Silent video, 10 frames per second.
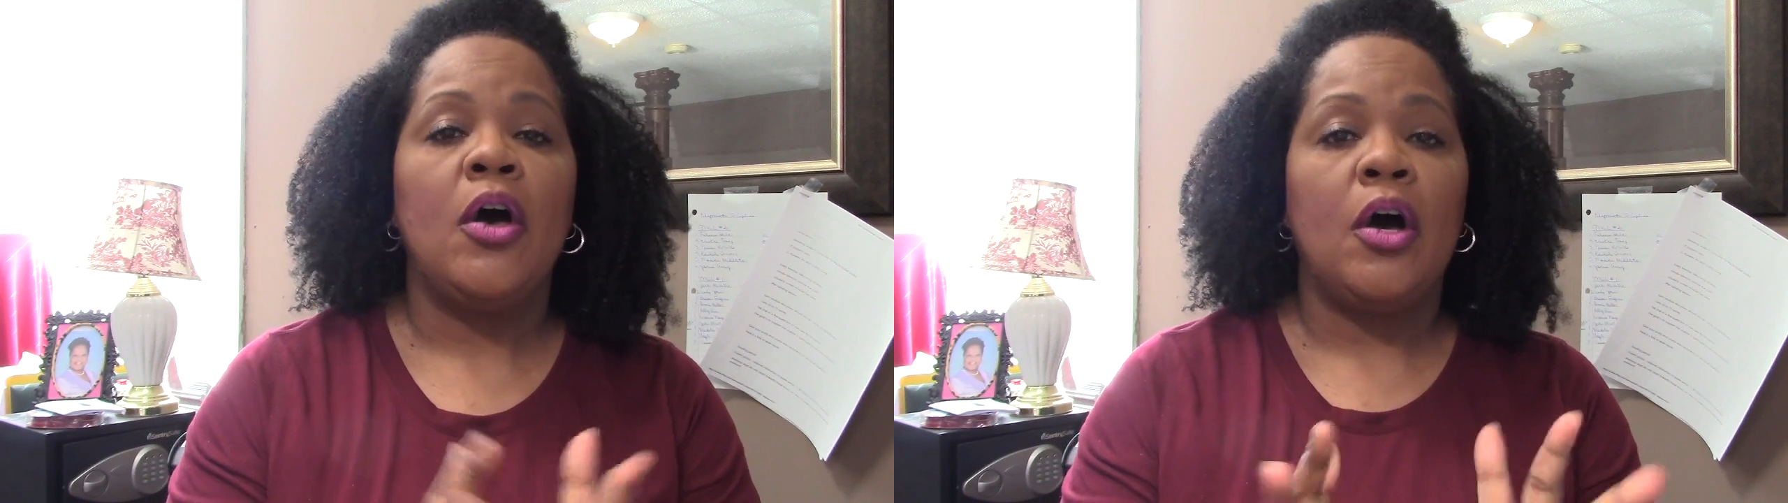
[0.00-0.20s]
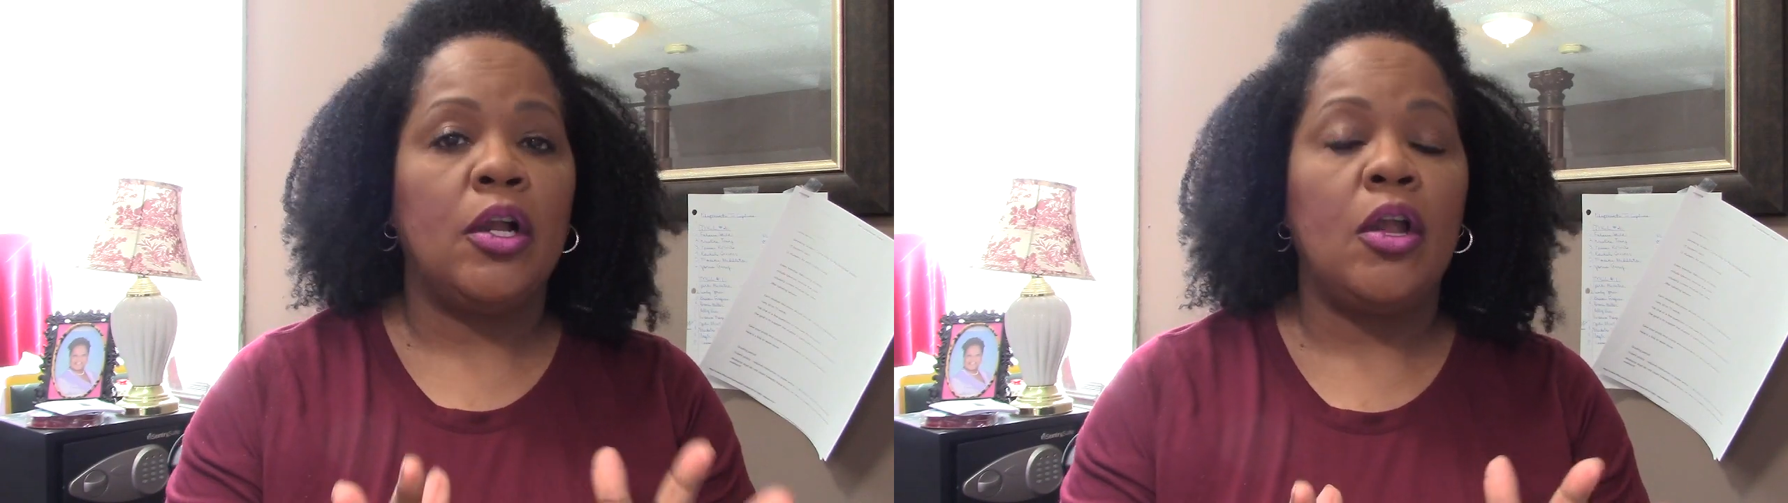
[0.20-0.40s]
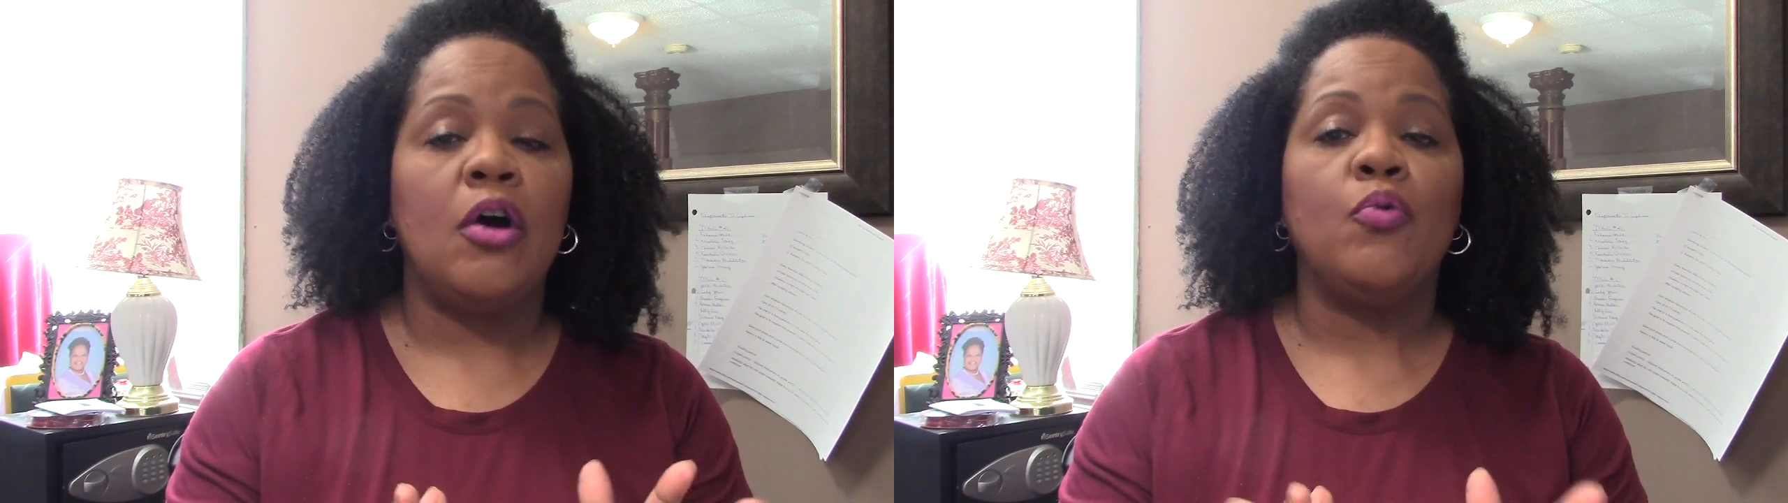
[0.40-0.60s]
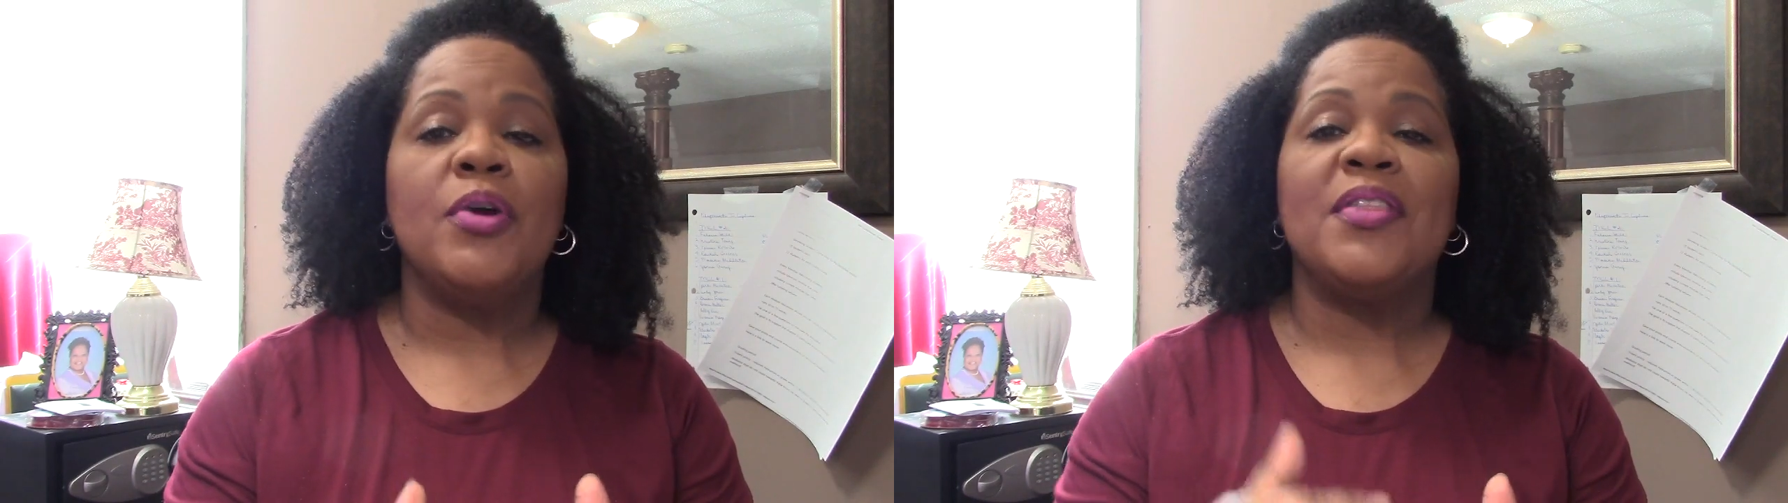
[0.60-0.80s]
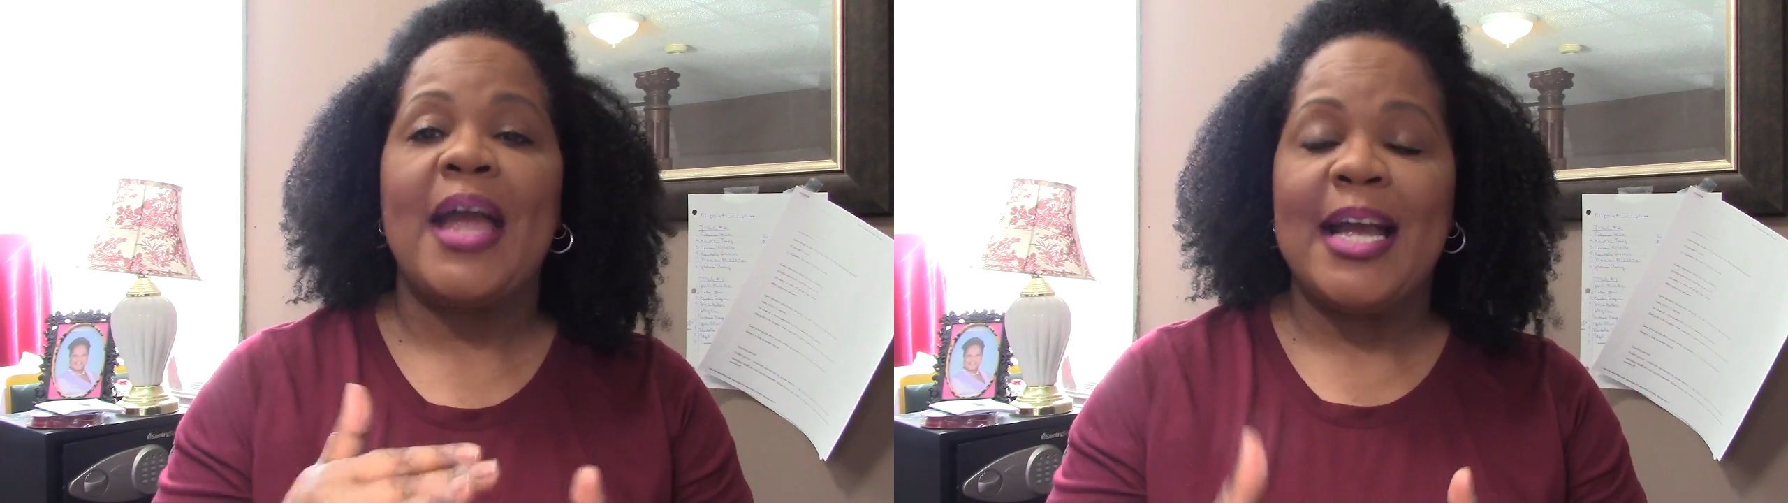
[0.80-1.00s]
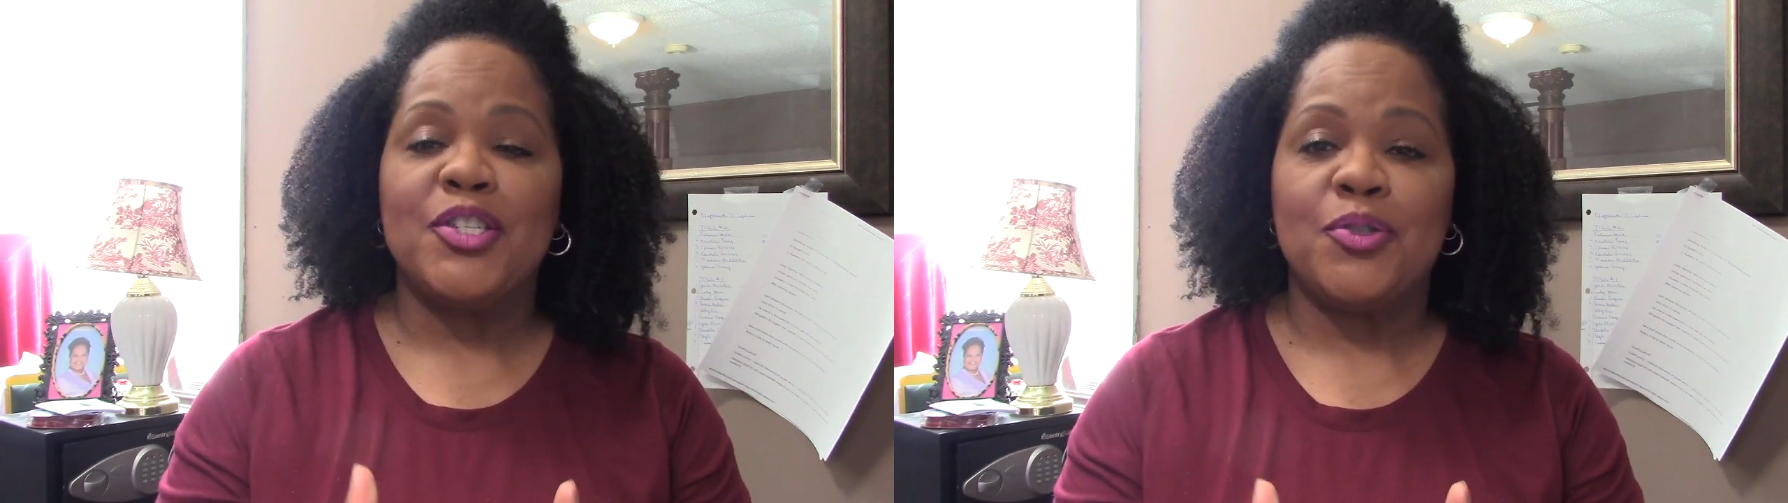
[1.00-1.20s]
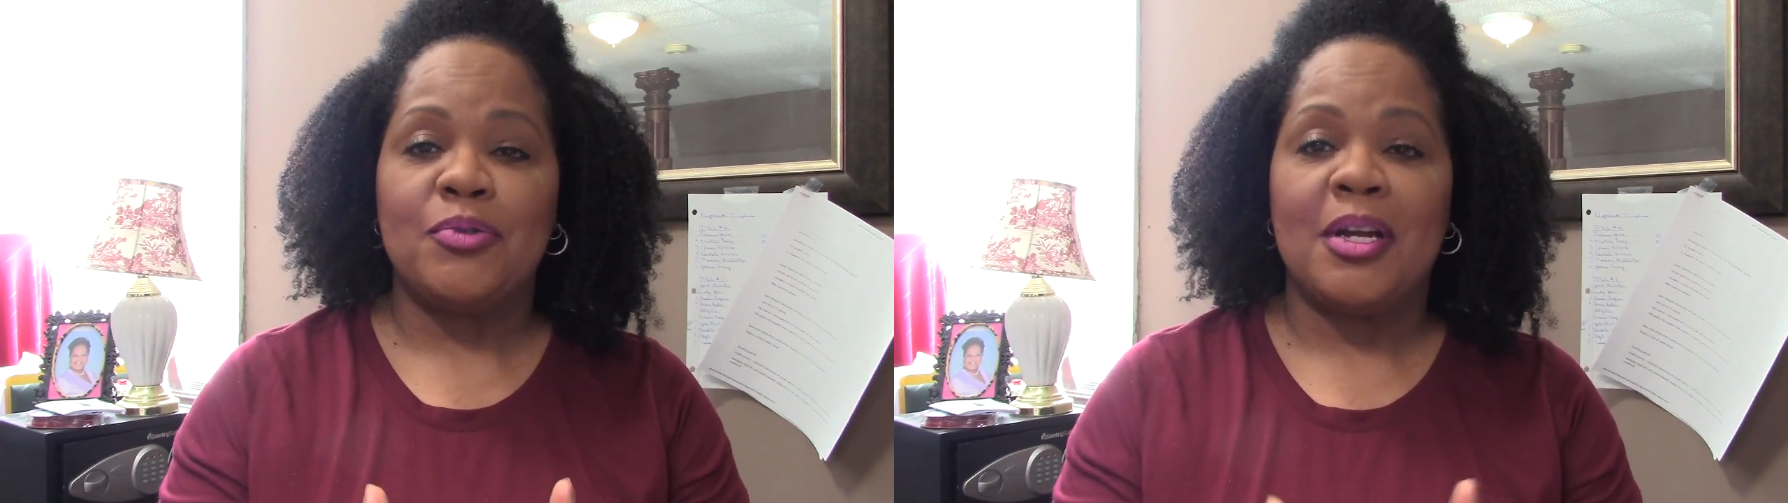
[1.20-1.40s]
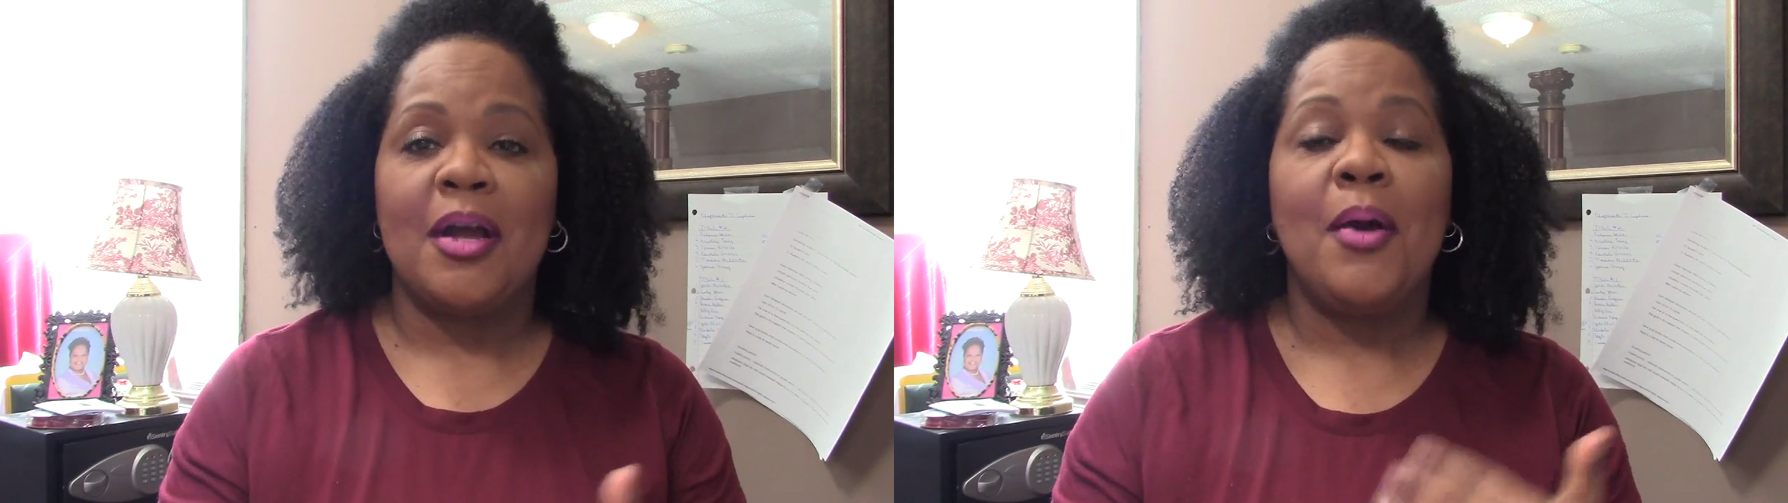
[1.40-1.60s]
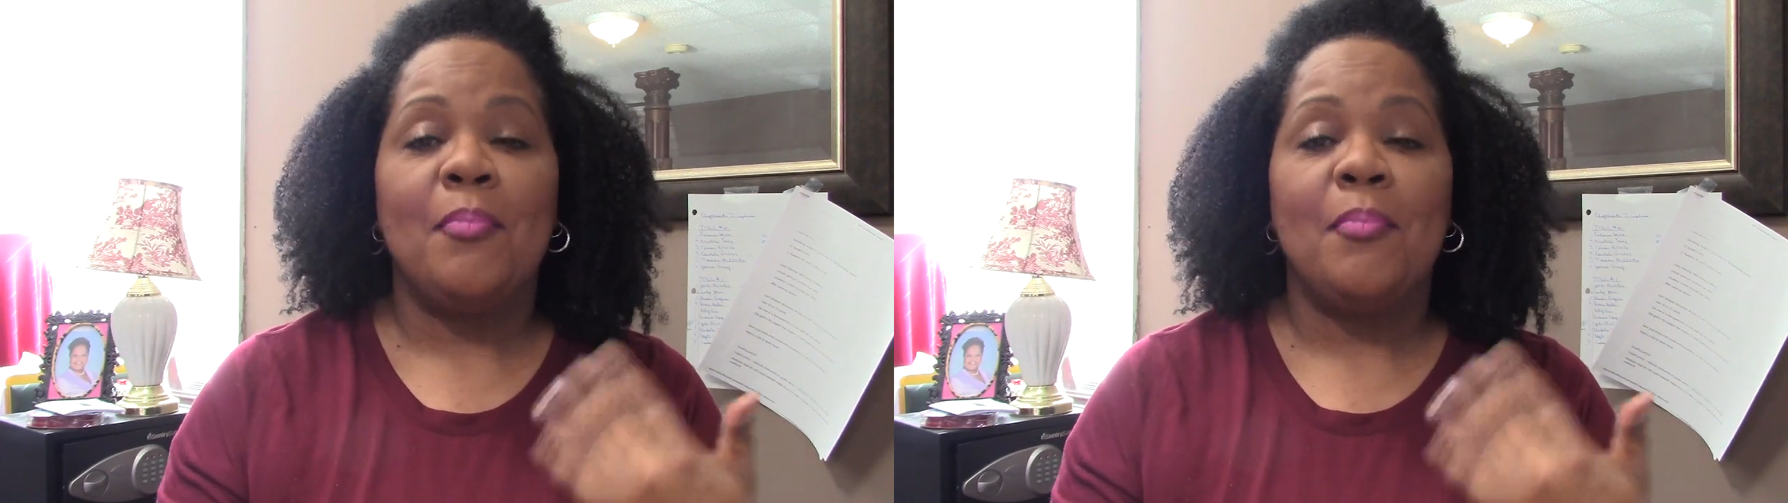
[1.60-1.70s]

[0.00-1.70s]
along with answering